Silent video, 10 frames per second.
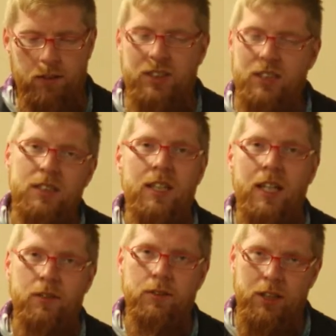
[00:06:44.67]

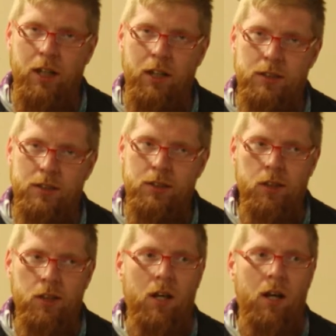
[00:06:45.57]
detailed cuts,
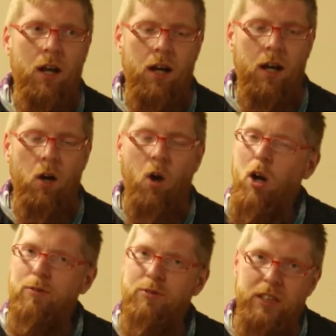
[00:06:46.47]

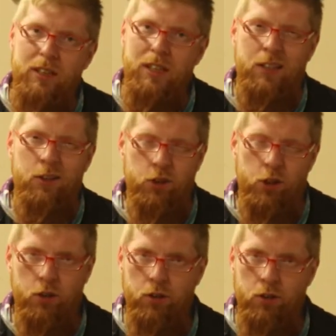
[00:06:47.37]
often
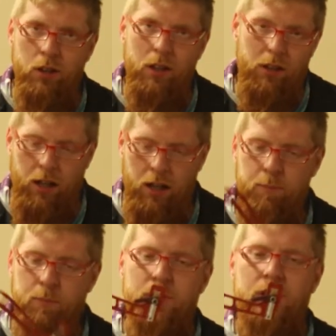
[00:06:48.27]
internal
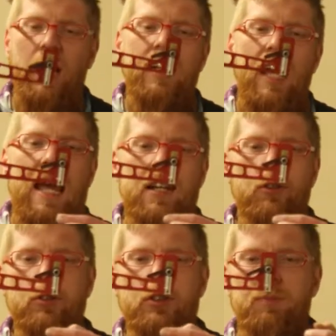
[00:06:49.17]
tight
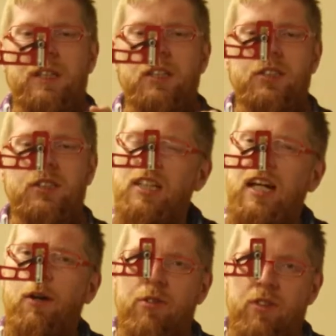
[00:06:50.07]
angles, because you see
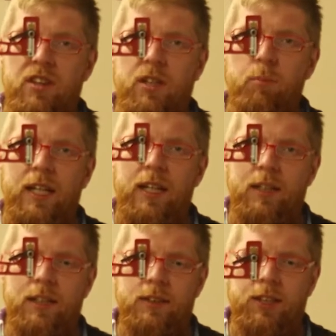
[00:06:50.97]
how thin the blade
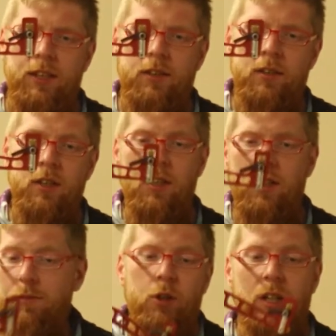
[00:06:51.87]
is here.
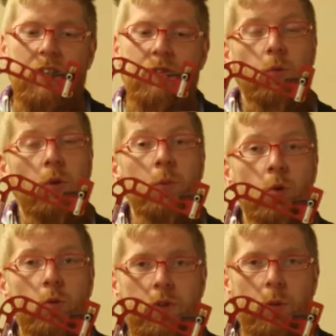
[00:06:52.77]
You can even
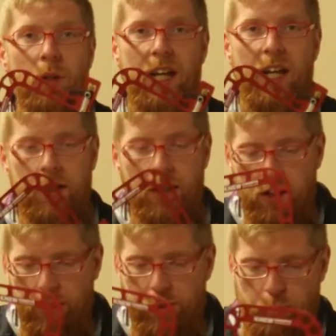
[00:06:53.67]
remove the blade,
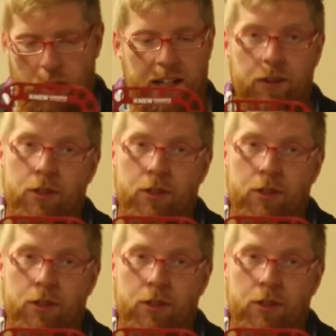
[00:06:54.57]
thread it